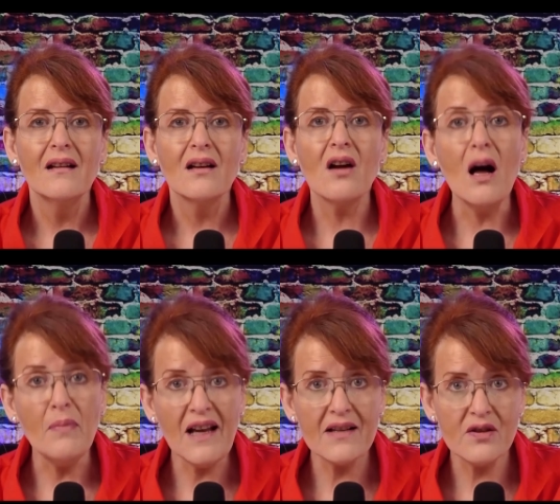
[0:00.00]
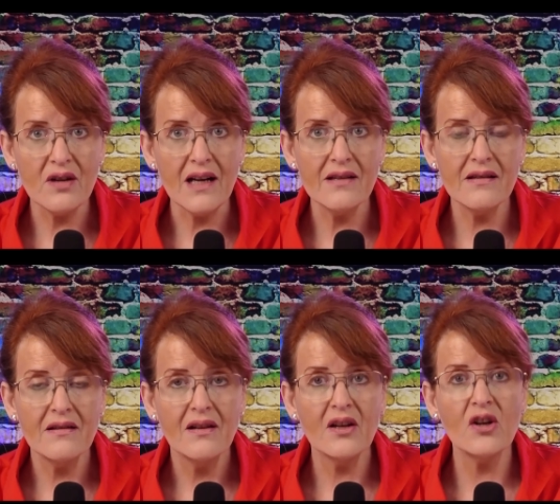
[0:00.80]
Complex stress
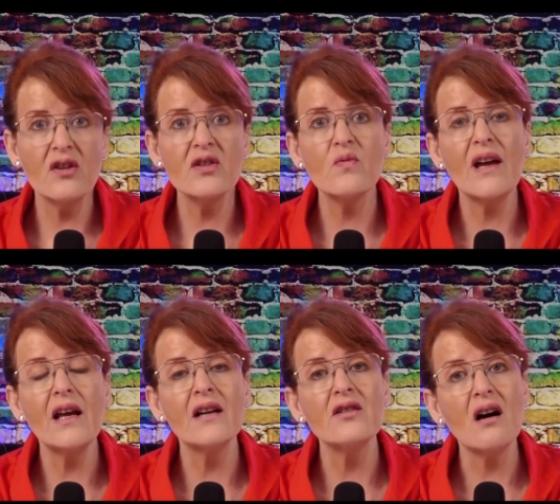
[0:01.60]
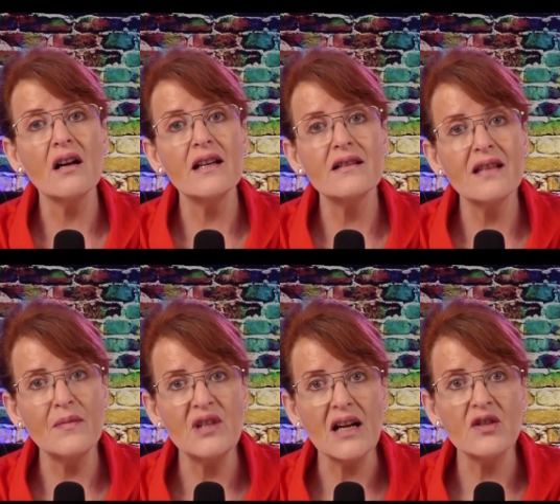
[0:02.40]
occurs when a dog is
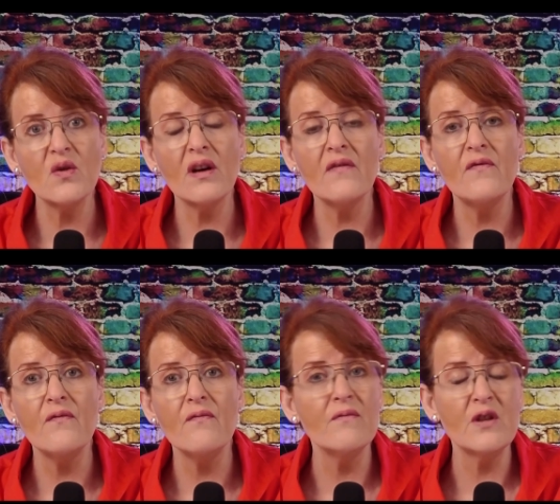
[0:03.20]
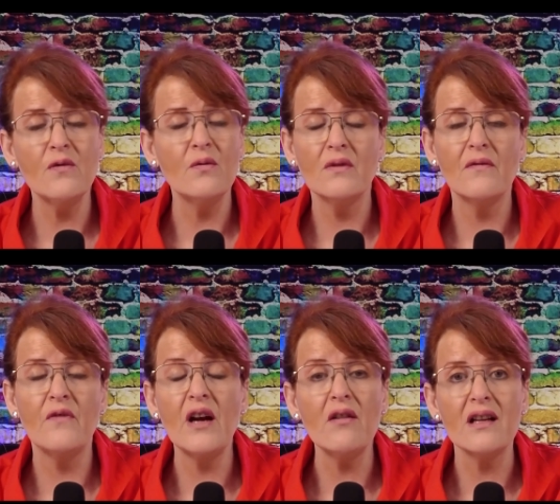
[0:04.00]
subject to
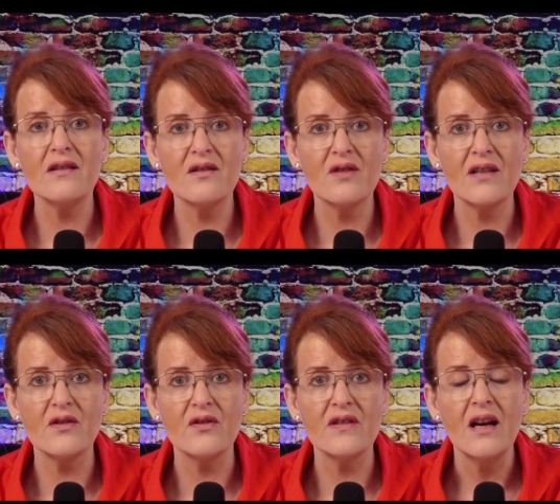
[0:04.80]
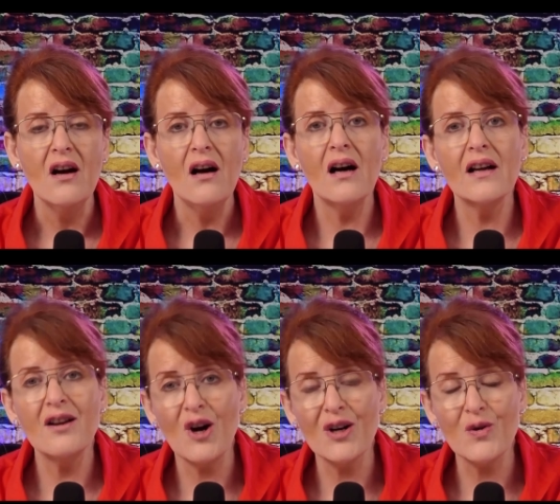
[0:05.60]
various stressors on
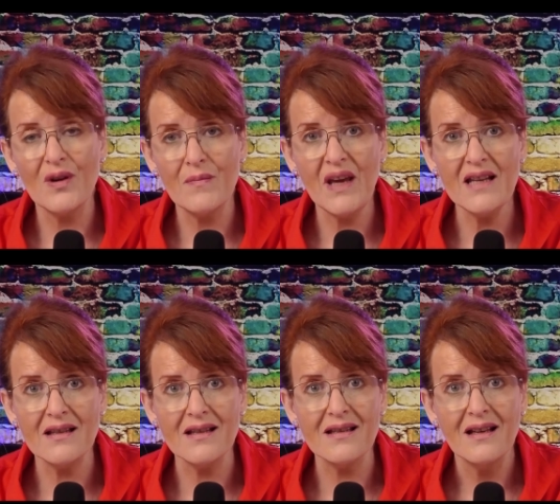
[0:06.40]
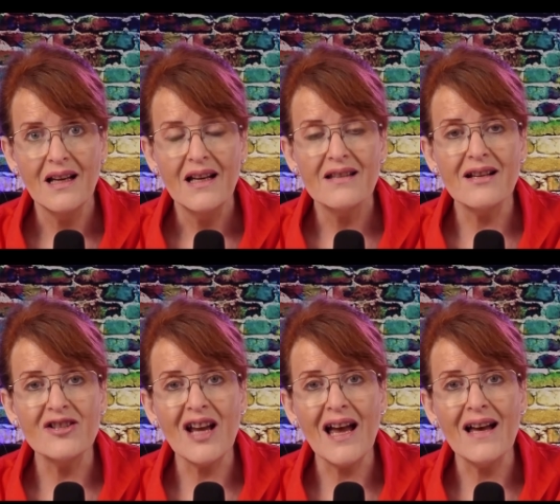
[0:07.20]
an ongoing basis,
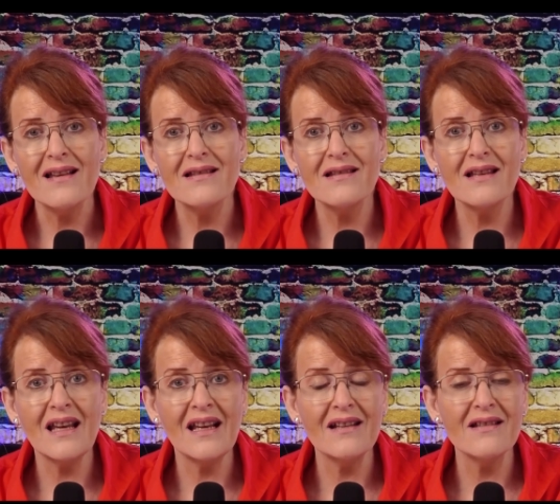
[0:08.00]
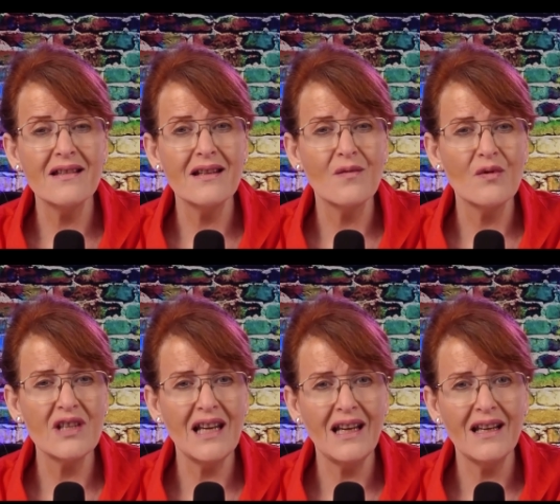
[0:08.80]
such as inconsistent
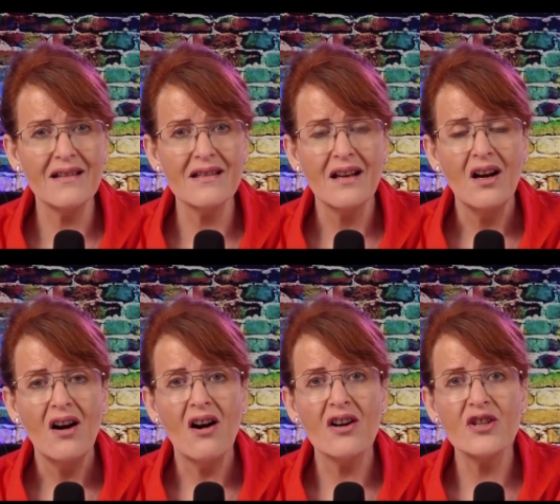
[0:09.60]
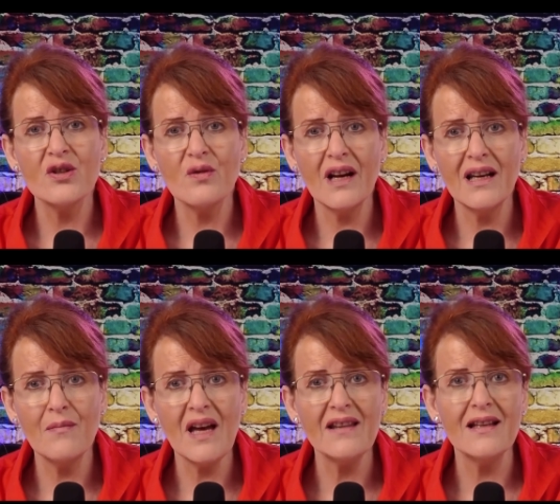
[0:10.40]
routines, harsh training
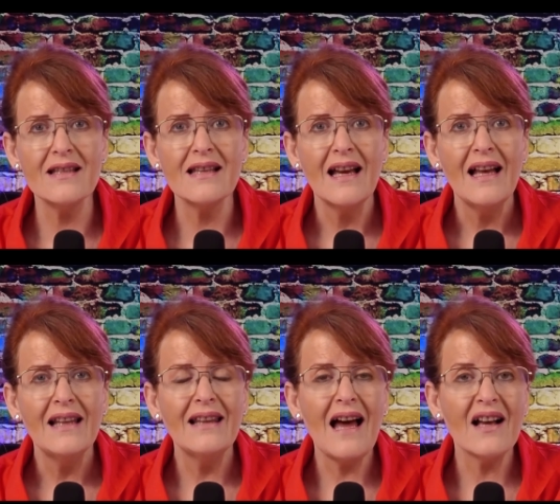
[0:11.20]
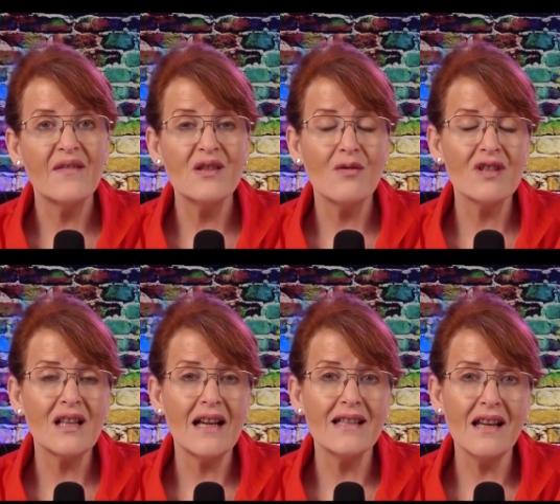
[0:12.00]
methods, lack of
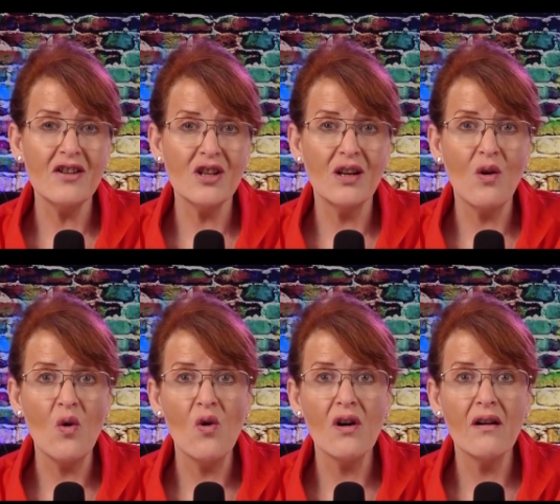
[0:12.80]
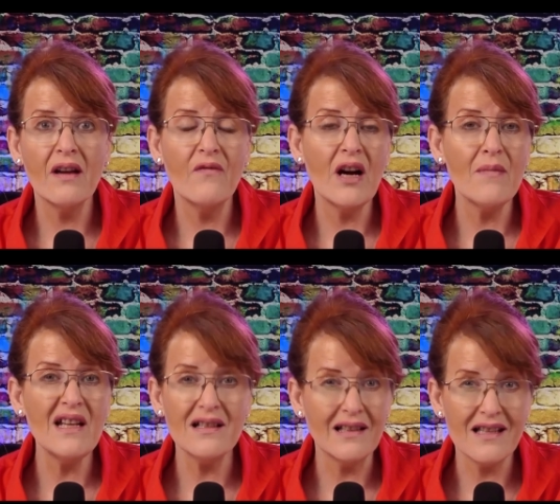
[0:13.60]
socialization, or
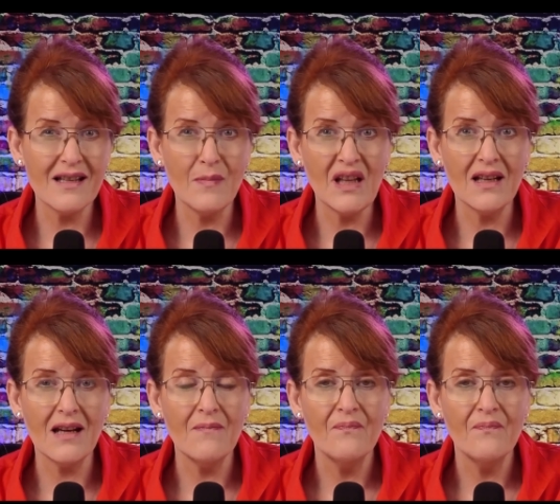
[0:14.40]
environmental instability,